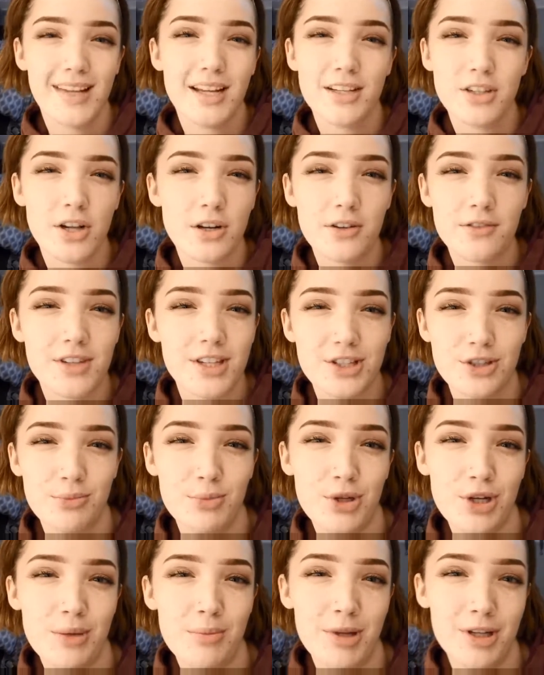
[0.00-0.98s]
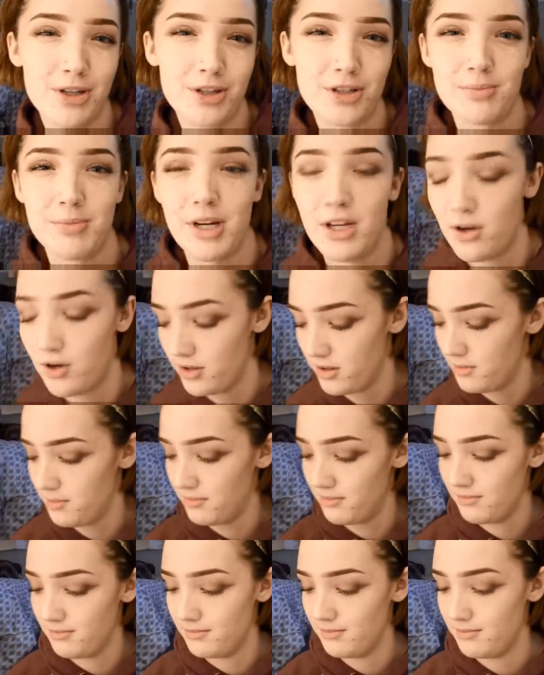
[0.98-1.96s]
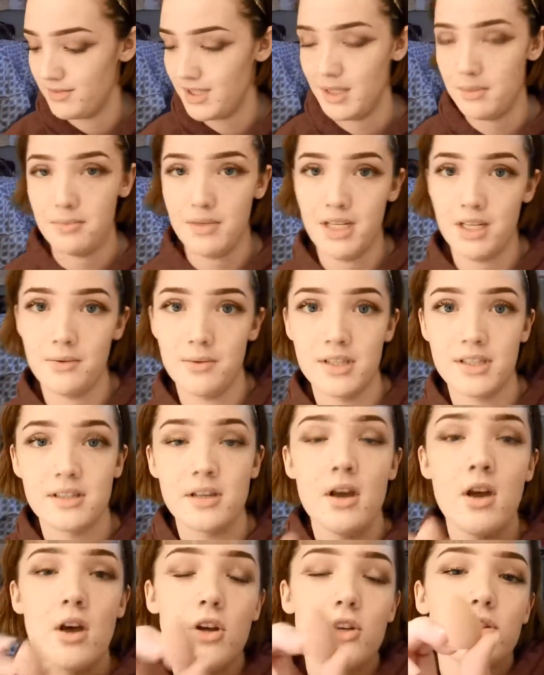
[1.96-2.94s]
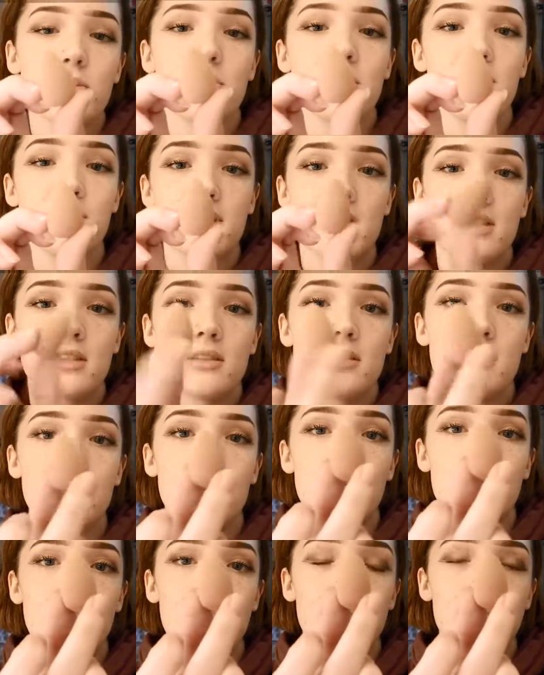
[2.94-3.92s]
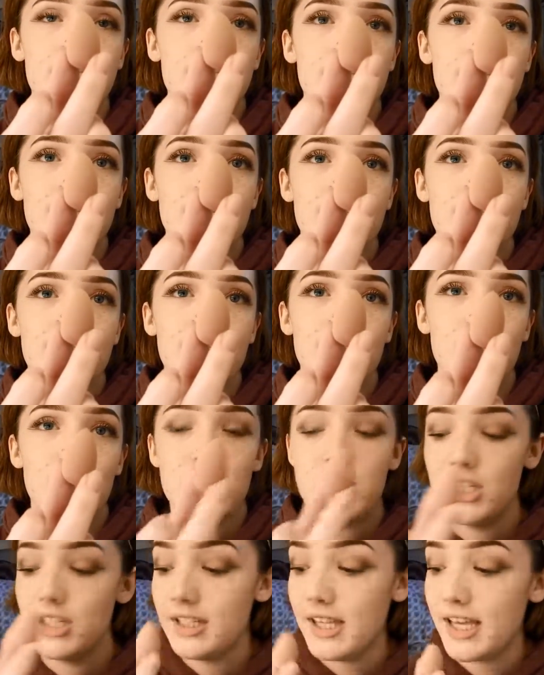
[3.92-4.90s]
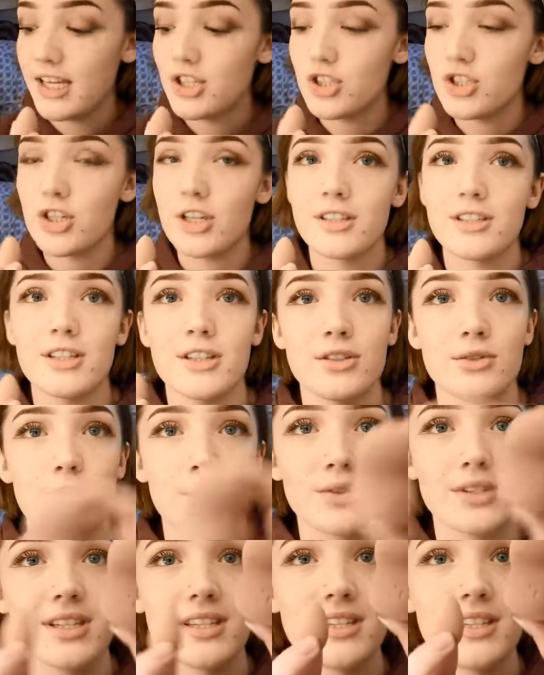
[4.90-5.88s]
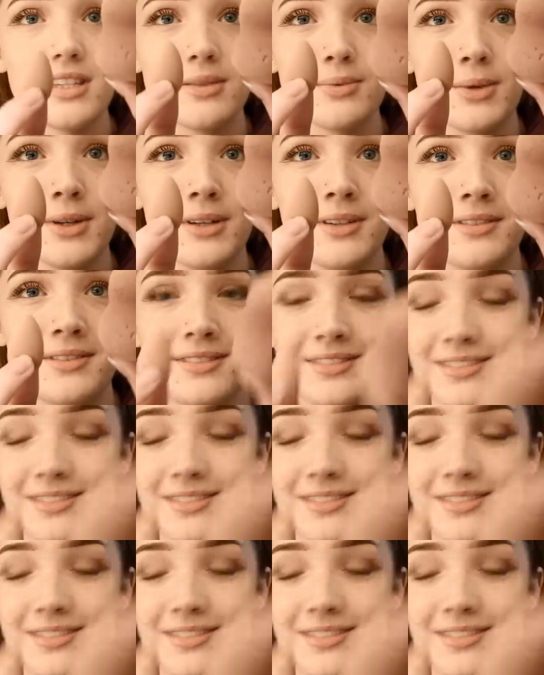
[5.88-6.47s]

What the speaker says: None of these are beauty blenders, but I call them anyways. So I'm gonna use this little one, which is like just as gross as this one.